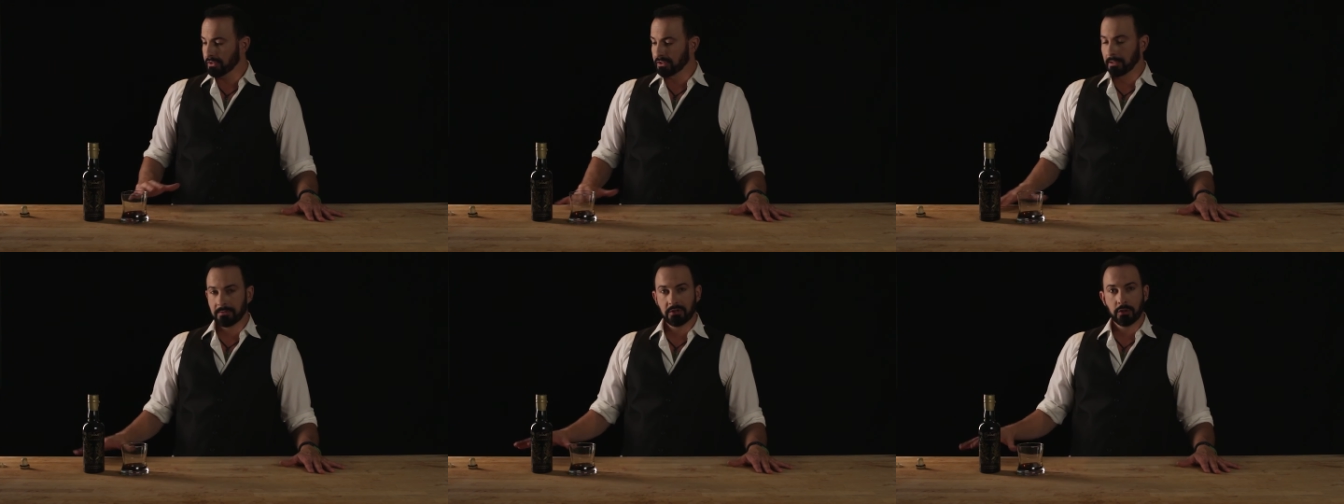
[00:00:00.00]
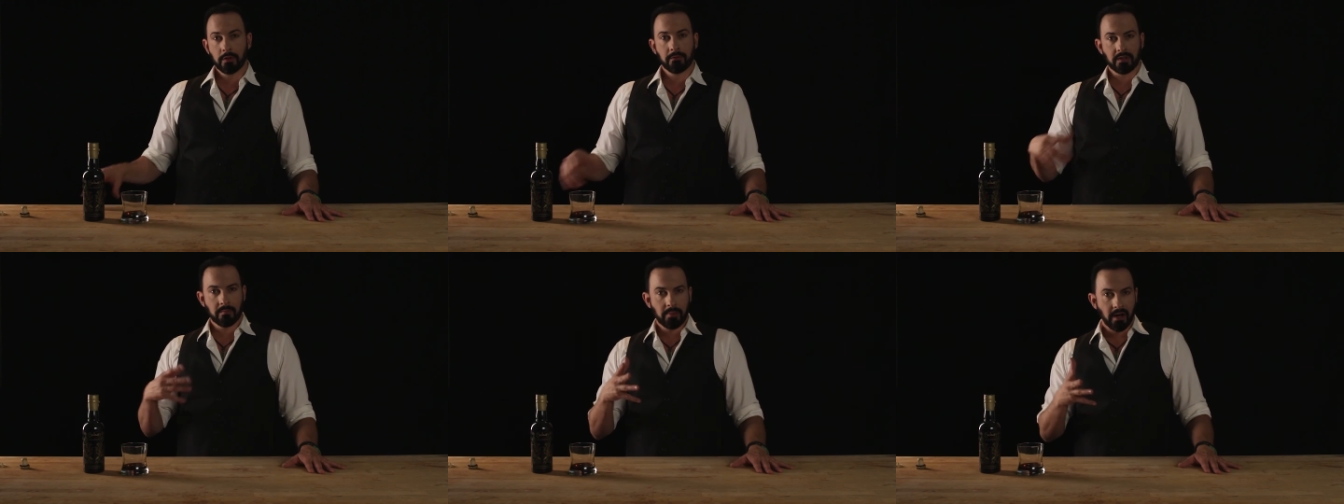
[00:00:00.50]
to substitute it
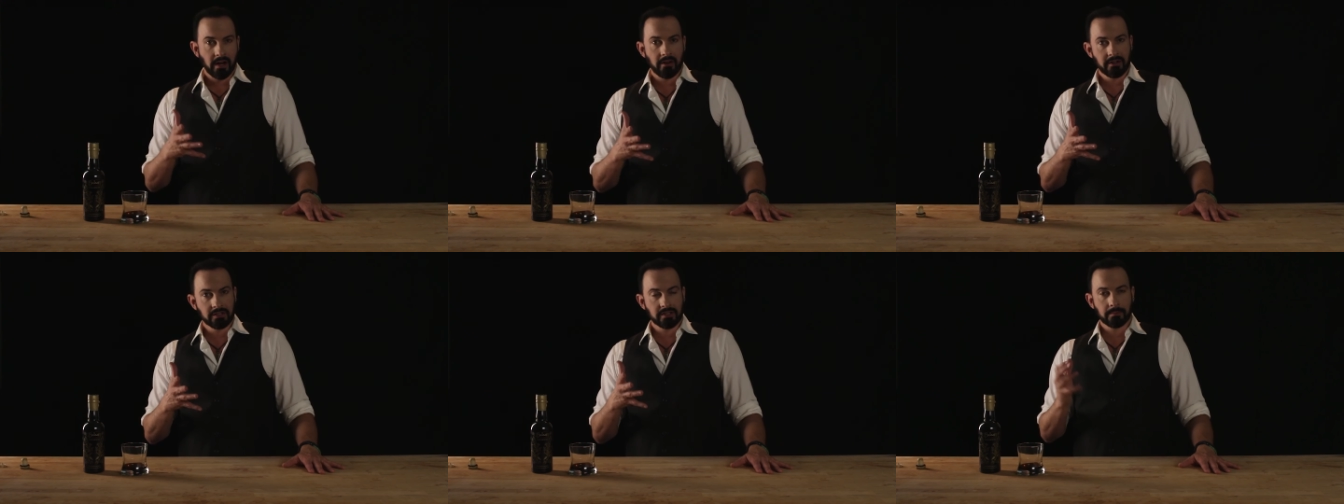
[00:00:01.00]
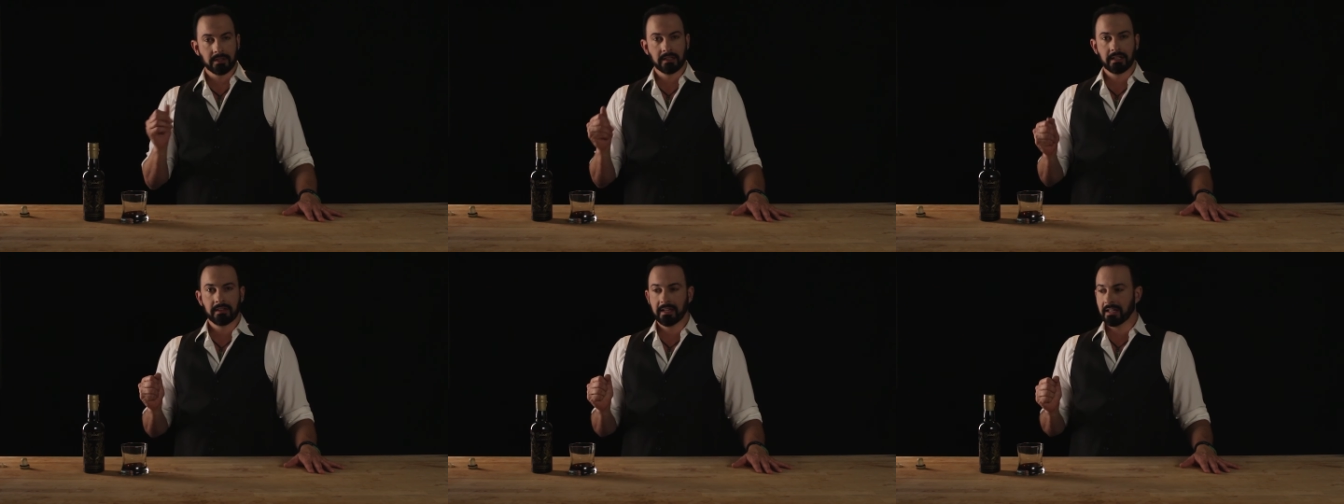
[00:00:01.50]
for Campari or something
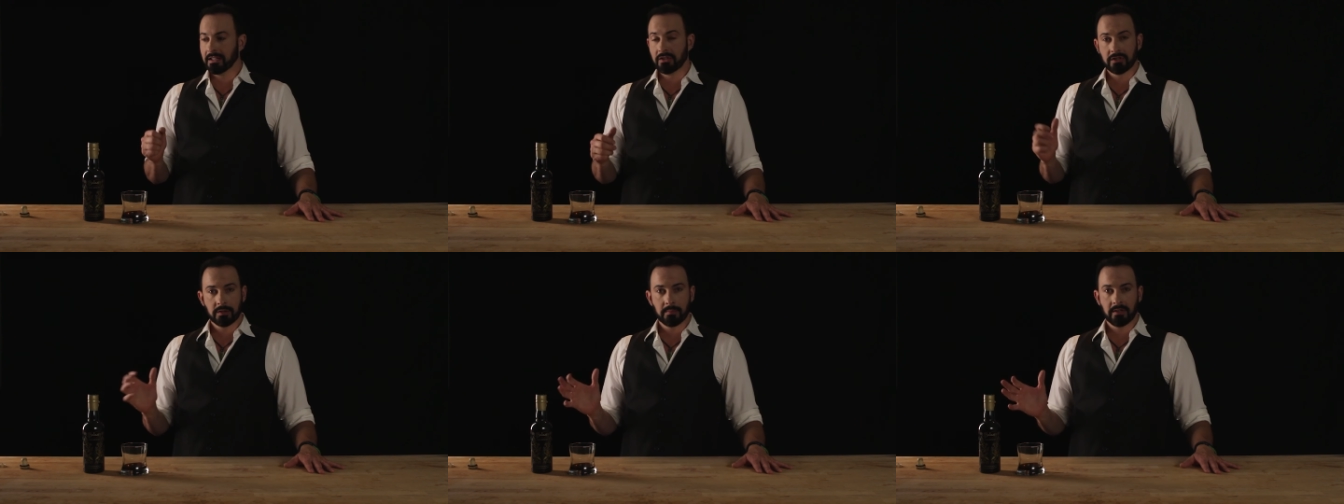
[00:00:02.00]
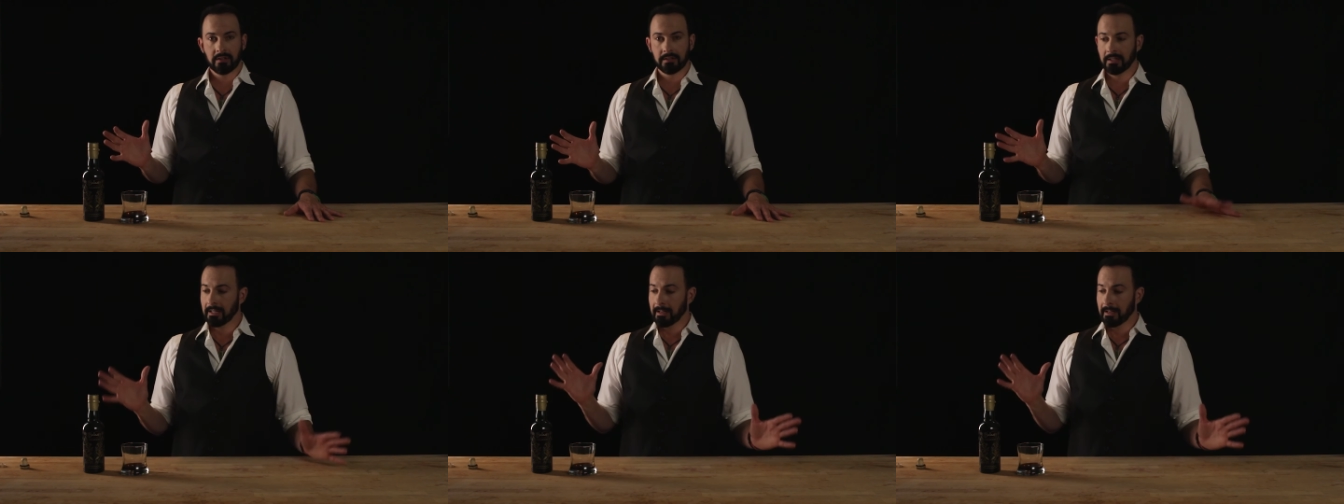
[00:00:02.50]
like that in your spirit.